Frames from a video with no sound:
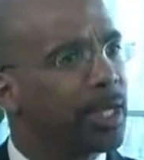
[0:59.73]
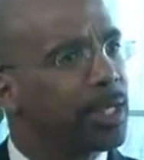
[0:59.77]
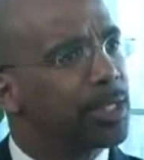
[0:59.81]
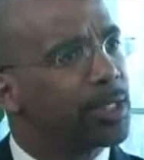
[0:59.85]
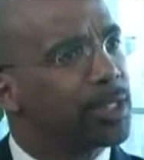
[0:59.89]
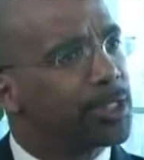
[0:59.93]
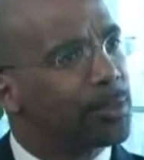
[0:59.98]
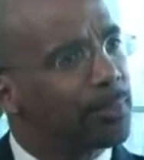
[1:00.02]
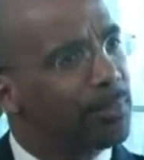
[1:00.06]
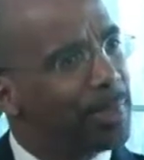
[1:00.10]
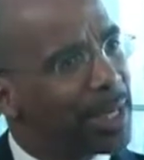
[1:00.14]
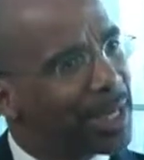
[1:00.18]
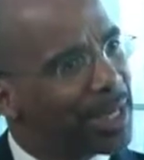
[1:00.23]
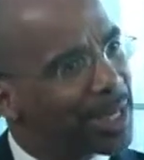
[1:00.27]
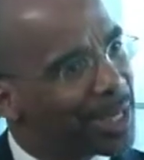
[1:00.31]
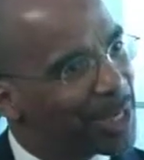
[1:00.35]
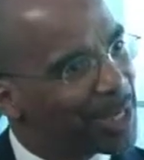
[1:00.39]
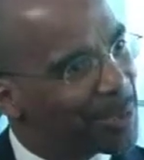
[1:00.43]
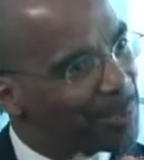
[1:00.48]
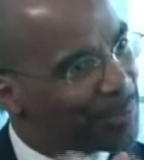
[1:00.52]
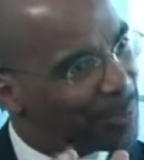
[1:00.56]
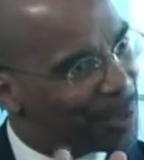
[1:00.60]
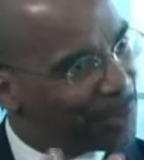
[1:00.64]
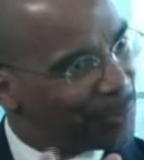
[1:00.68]
to making
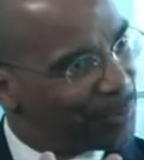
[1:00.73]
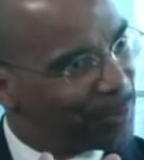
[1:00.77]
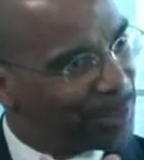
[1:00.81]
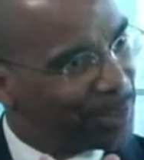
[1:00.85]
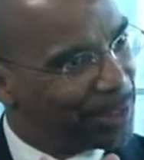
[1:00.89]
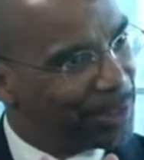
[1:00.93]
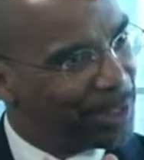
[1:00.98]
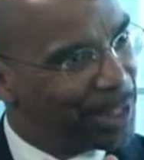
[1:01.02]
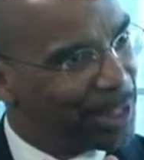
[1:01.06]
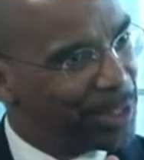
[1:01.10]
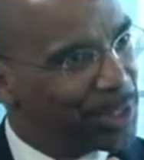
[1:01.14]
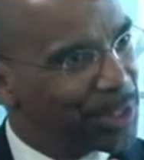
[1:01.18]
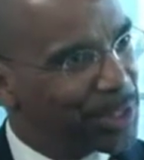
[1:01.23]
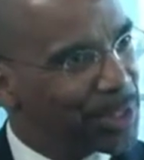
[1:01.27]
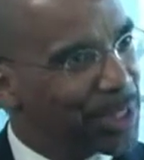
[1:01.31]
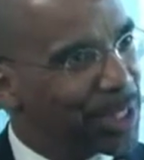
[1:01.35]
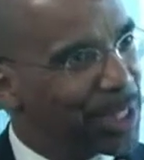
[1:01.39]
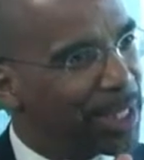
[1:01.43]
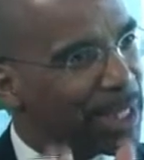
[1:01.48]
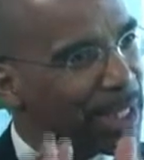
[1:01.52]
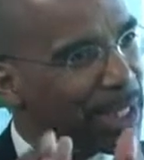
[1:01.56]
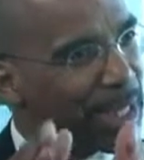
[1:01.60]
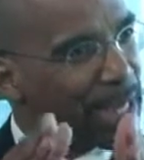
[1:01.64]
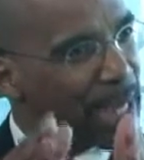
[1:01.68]
a pivot and
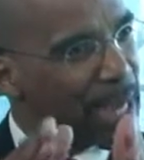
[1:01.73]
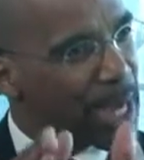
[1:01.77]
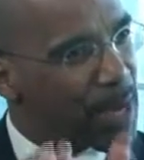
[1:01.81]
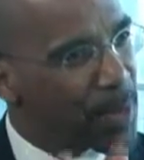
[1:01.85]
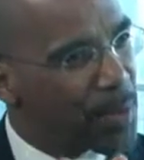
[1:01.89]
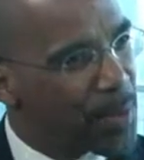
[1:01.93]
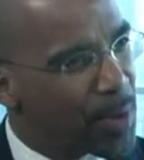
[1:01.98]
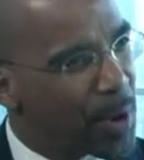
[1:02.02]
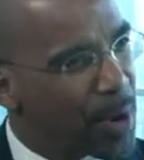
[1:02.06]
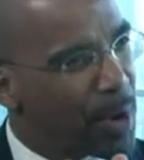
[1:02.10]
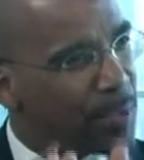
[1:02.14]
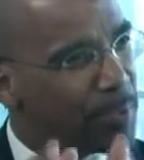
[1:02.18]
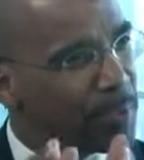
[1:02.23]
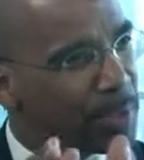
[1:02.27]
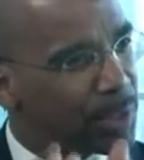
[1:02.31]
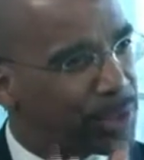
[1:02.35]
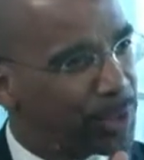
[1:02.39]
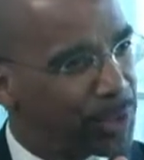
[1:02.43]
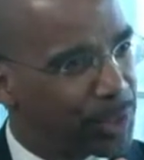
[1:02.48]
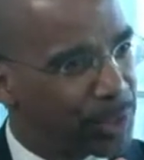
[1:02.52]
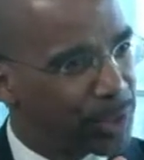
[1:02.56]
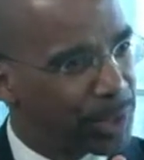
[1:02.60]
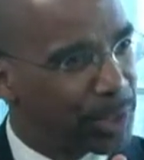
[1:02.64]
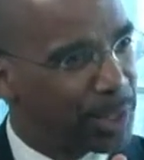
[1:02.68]
saying now our
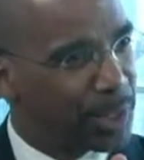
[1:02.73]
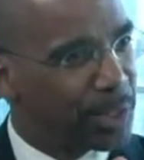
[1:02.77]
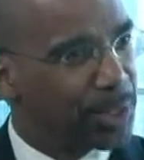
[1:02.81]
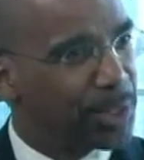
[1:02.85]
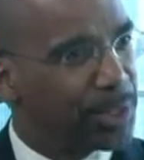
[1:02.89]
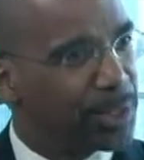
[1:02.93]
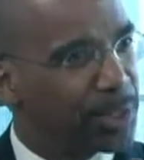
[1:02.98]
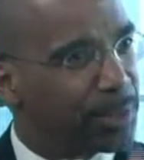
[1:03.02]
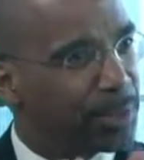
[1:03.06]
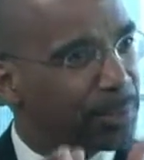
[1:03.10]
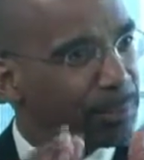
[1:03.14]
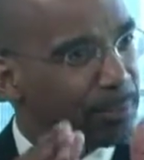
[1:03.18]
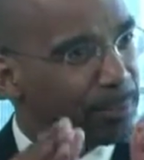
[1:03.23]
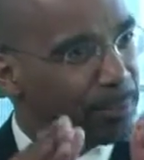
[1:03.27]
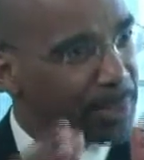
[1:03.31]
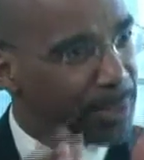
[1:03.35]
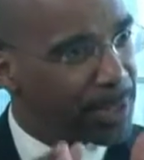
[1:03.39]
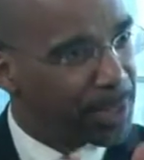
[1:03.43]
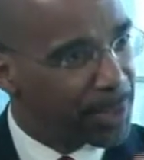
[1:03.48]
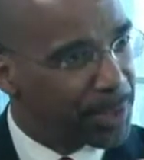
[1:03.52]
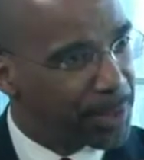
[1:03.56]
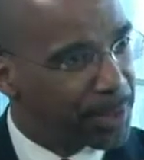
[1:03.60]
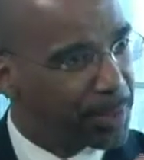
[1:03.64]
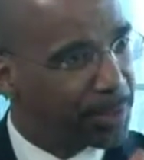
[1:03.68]
mission is to
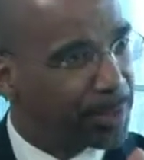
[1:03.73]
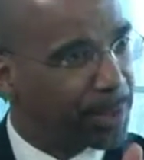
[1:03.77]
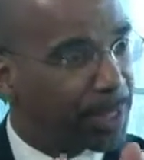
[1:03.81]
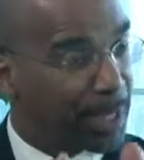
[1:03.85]
build